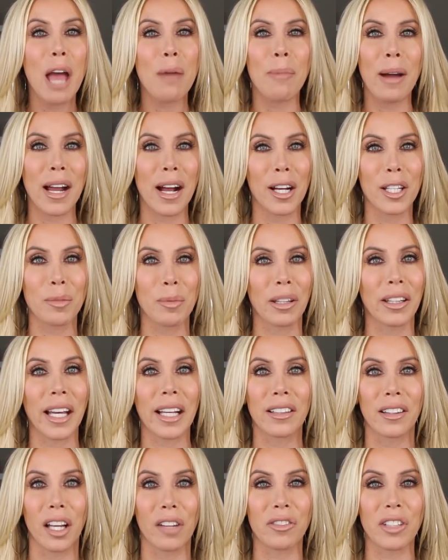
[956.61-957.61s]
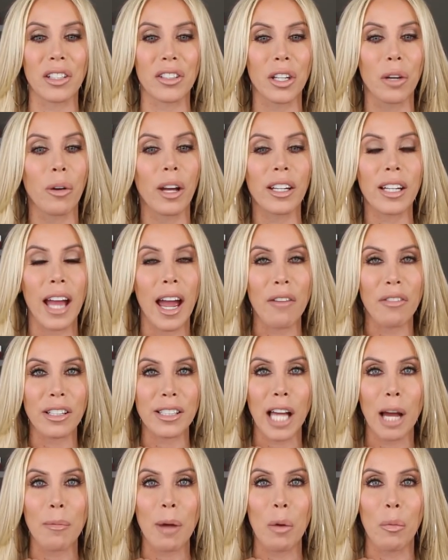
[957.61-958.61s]
My husband like loves it too. Like
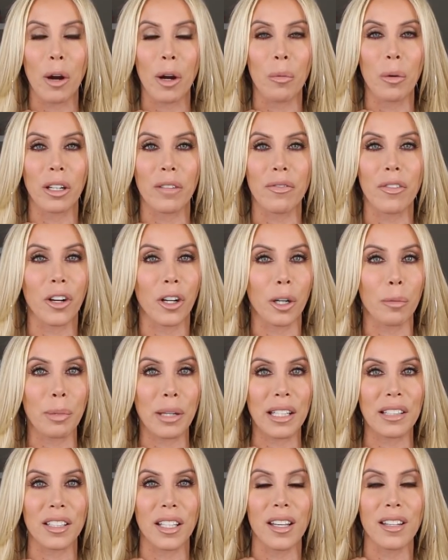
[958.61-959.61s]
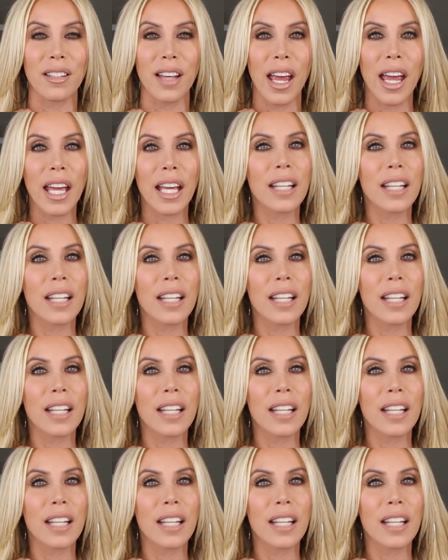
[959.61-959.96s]
every time I wear one of her pieces,